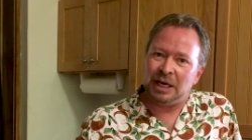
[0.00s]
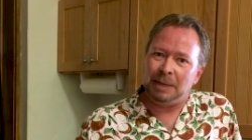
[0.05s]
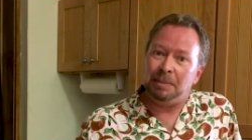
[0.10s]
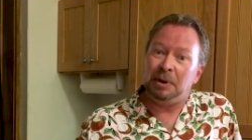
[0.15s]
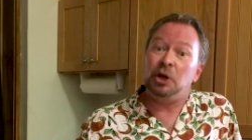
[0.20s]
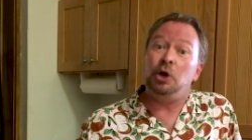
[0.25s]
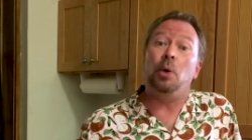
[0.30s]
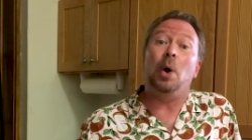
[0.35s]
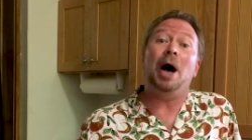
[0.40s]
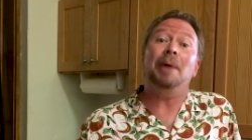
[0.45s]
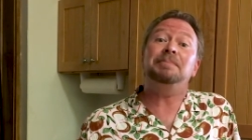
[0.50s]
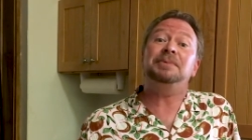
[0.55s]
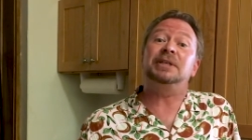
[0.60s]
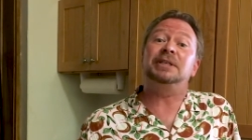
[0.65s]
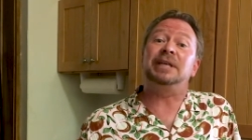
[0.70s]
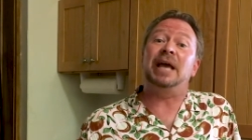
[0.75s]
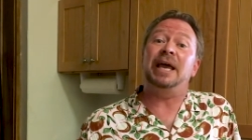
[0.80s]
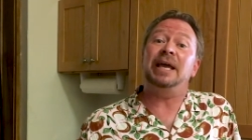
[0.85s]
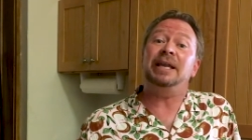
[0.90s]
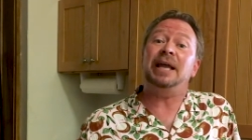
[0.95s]
keeping you up
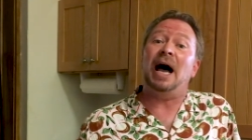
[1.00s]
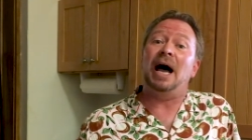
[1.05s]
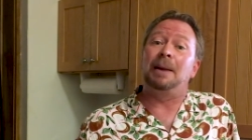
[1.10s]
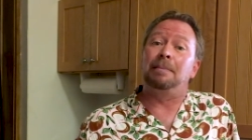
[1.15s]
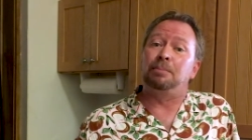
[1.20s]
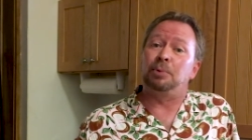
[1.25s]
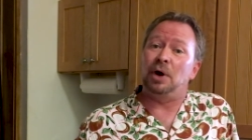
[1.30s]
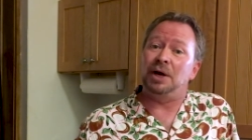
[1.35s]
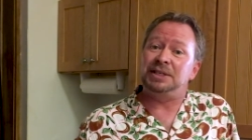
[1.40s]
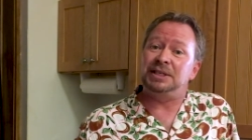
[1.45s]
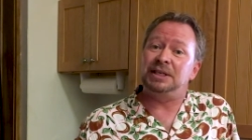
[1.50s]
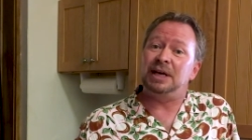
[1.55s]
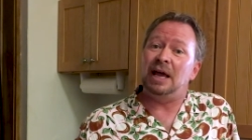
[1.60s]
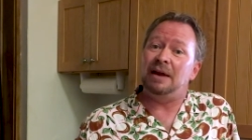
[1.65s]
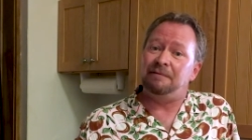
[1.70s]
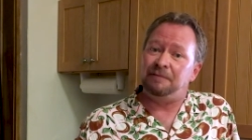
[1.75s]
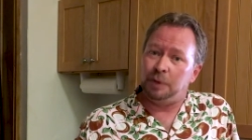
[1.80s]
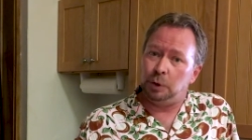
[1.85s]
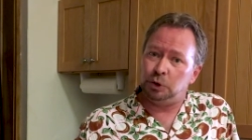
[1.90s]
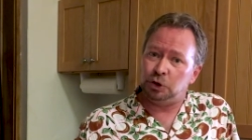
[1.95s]
to date on present
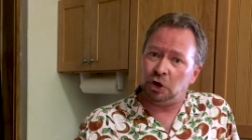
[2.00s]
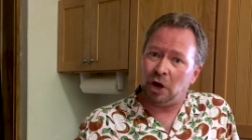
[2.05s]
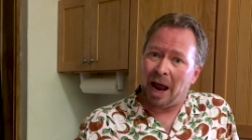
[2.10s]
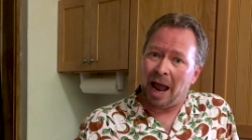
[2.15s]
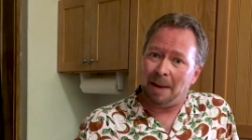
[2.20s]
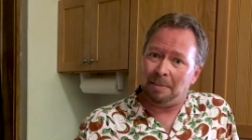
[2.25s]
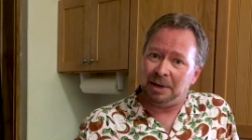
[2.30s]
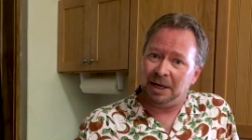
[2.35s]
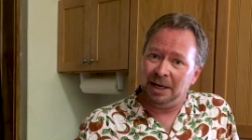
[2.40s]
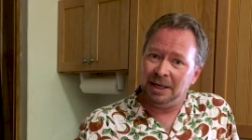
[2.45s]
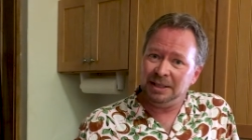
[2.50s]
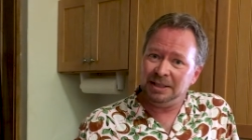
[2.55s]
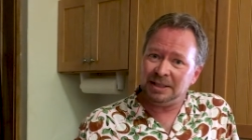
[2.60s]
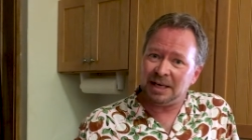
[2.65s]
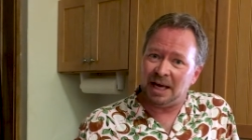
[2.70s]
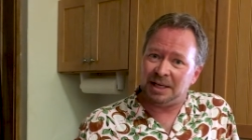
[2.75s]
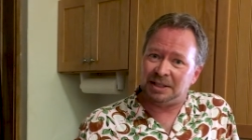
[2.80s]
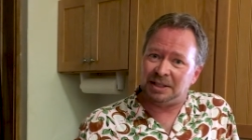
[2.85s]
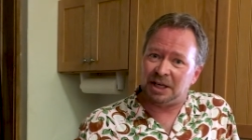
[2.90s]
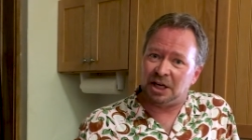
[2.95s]
and future
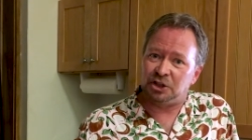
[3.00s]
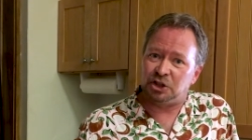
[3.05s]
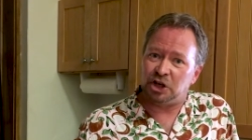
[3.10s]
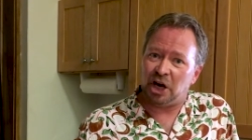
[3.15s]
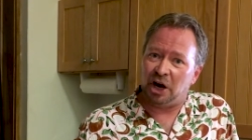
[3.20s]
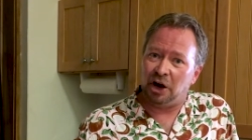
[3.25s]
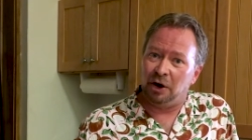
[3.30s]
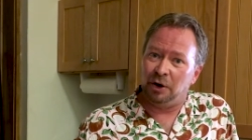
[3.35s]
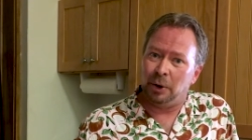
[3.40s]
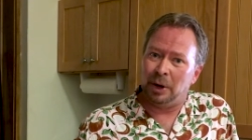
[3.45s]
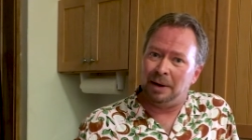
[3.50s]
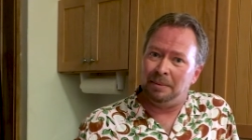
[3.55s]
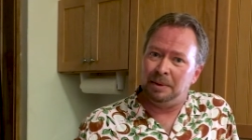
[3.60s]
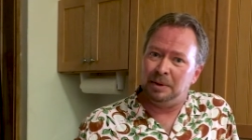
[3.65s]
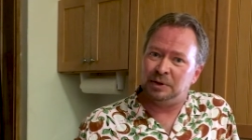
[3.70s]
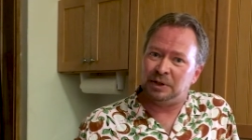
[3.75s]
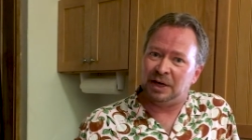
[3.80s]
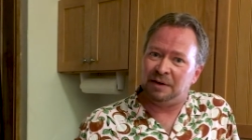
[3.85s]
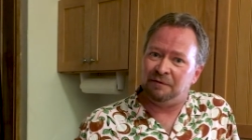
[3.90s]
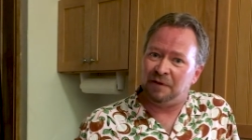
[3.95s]
happenings at such area
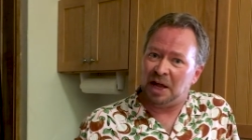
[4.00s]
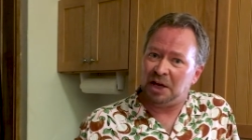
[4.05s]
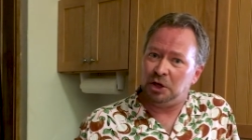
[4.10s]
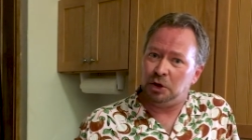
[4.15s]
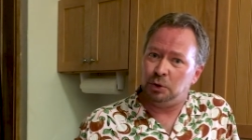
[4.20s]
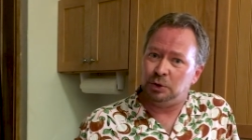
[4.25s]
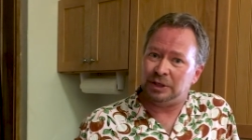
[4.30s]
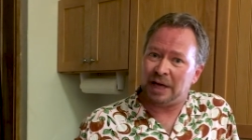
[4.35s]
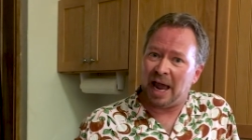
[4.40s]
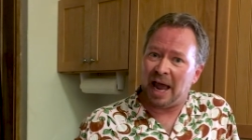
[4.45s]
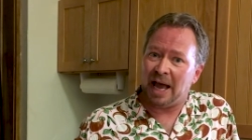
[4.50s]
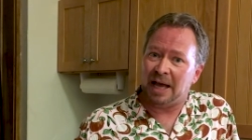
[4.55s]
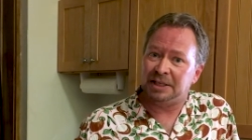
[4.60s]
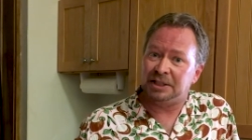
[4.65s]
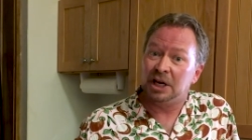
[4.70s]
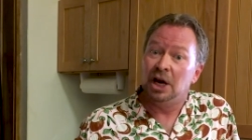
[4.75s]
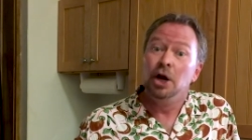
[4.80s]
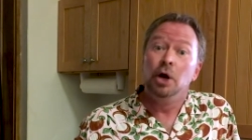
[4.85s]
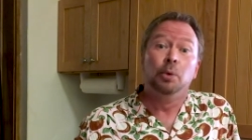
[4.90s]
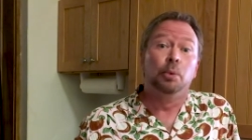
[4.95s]
music venues
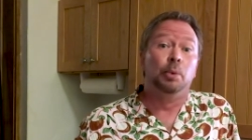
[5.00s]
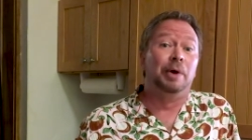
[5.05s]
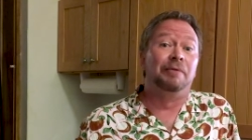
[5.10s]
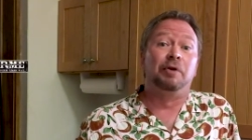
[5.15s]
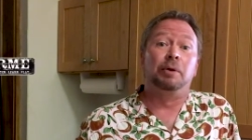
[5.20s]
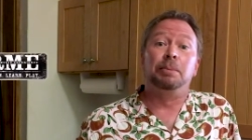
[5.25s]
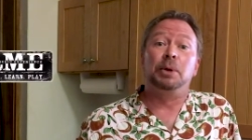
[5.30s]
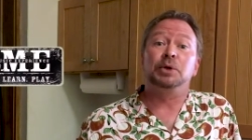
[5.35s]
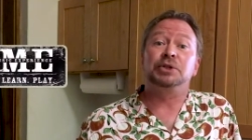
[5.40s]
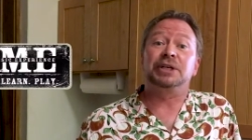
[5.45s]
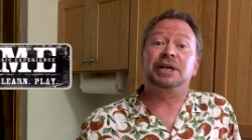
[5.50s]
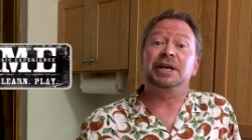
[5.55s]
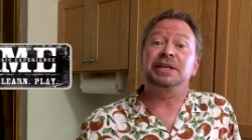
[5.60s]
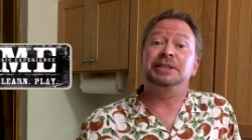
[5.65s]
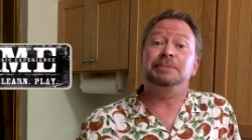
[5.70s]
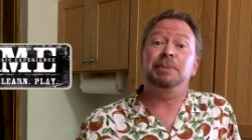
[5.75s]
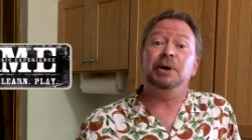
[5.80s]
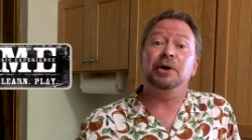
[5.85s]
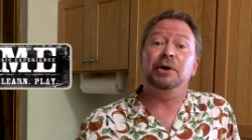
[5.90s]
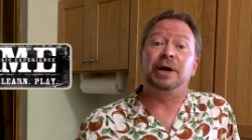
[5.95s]
as River Music
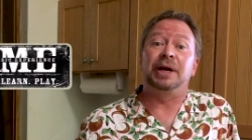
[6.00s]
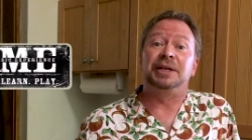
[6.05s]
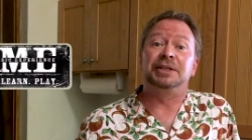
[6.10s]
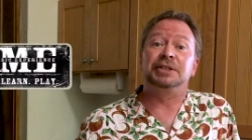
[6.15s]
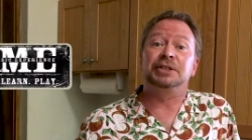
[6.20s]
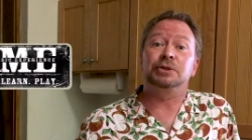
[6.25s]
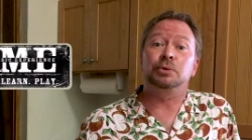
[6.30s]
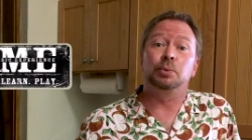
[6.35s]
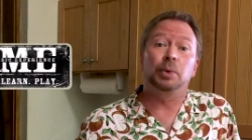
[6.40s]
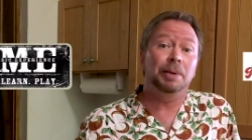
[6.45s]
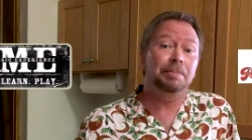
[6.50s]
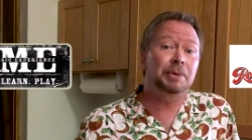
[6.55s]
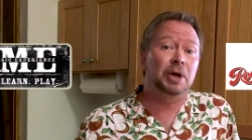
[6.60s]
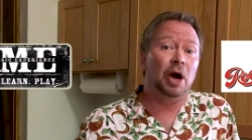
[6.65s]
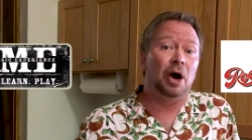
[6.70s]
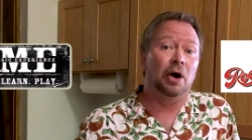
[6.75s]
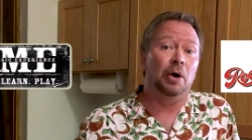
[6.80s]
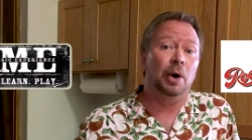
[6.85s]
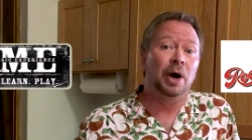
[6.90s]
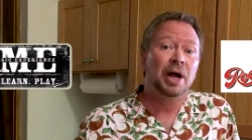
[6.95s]
Experience,
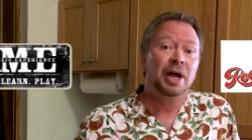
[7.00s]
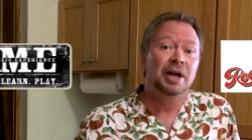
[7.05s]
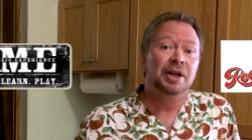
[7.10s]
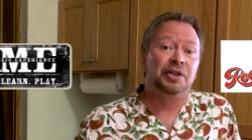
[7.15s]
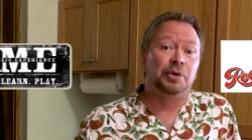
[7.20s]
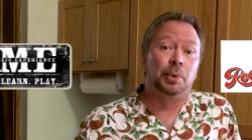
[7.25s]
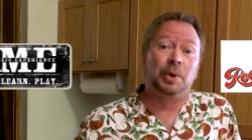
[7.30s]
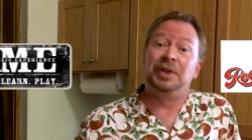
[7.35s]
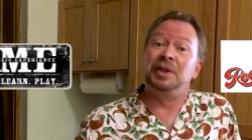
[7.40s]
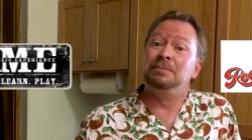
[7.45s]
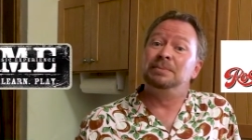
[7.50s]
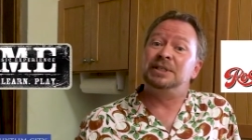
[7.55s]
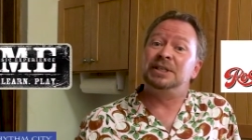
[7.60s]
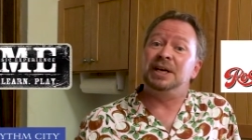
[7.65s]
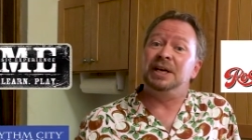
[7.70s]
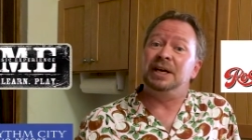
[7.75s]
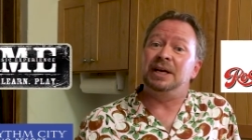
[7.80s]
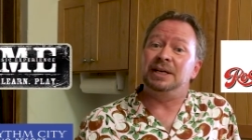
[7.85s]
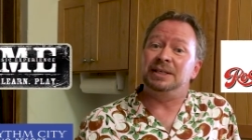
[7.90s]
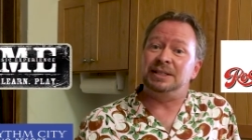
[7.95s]
RIBCO, the Rhythm
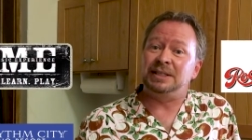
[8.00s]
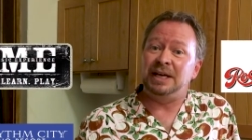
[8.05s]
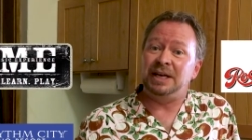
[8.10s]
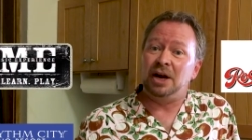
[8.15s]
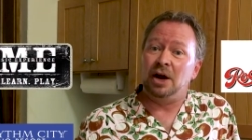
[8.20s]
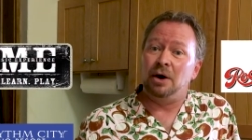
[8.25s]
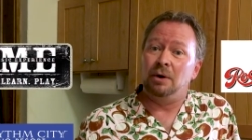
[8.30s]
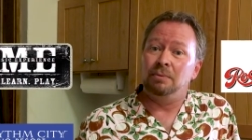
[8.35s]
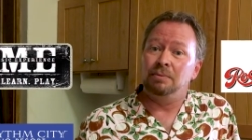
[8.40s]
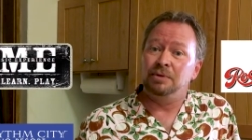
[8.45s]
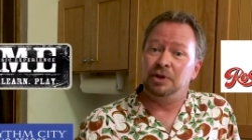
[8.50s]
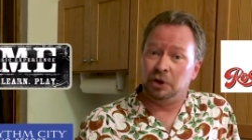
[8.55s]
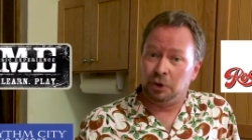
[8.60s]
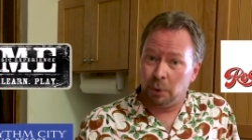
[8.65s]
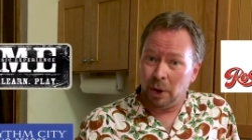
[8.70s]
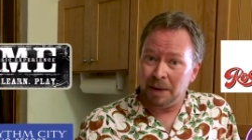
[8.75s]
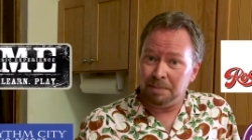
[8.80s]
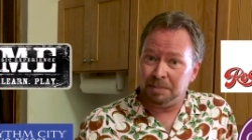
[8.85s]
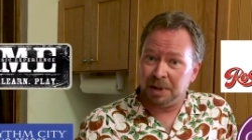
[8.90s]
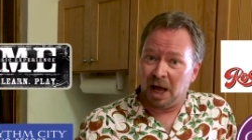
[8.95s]
City Casino, the
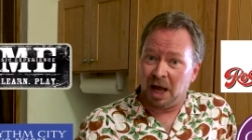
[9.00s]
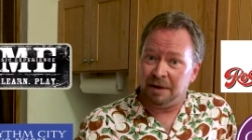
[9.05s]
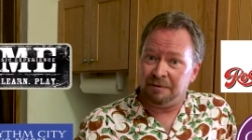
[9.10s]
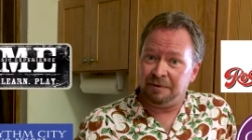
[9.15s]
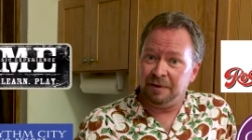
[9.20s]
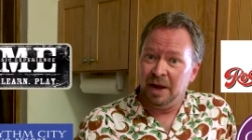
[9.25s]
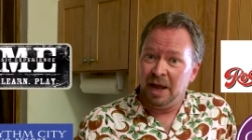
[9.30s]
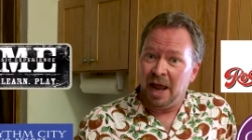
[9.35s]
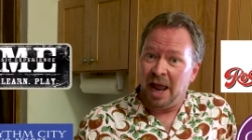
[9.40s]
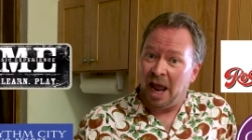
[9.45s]
Grape Life,